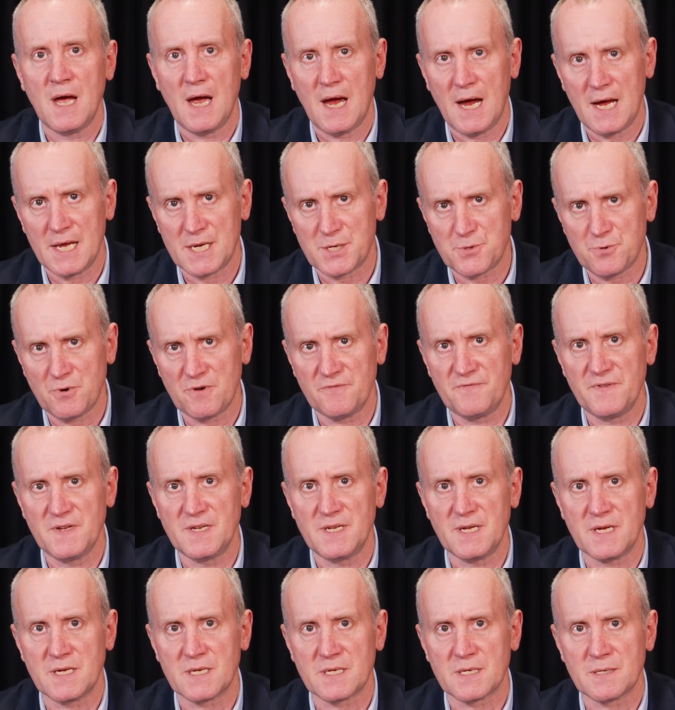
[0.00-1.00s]

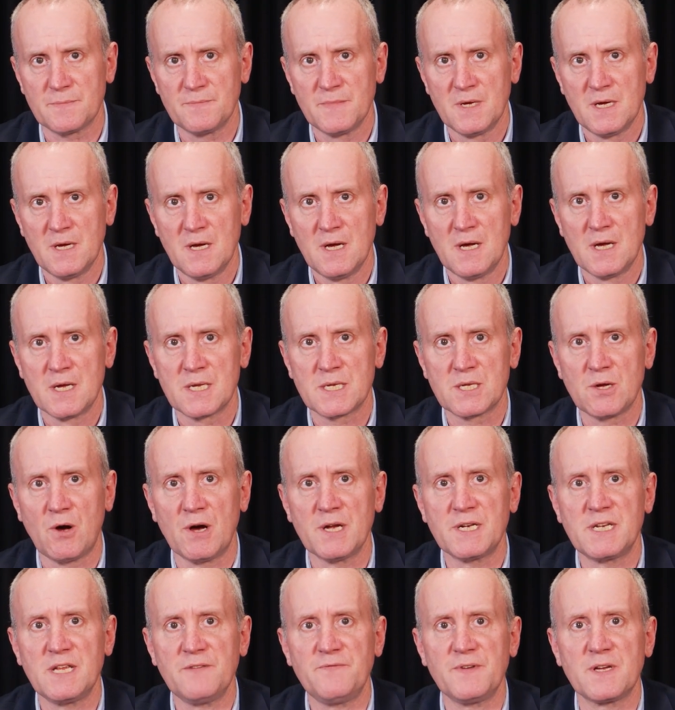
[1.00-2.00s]
astrophysics,
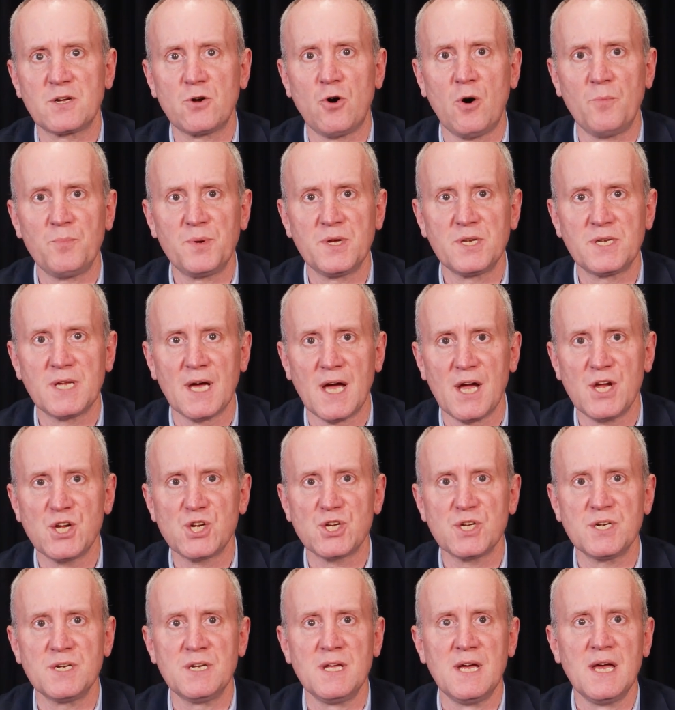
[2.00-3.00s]
scientific
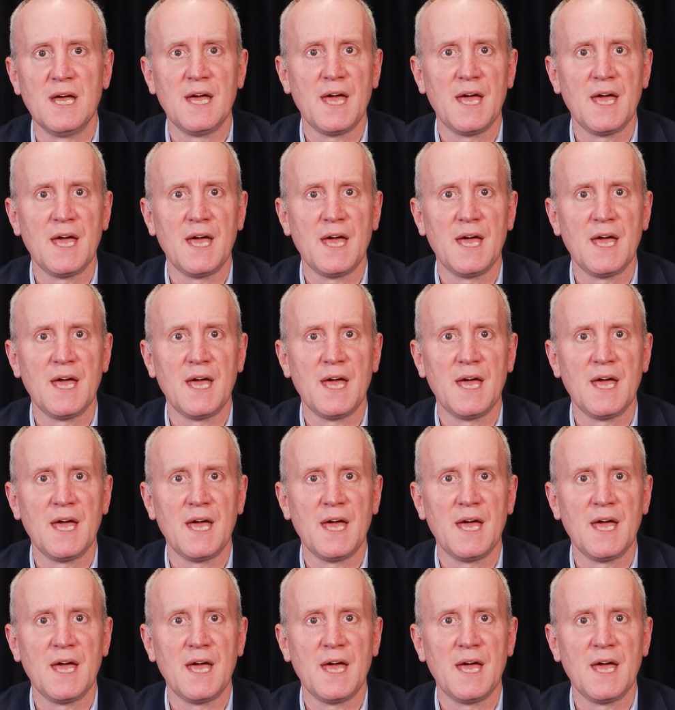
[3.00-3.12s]
computation,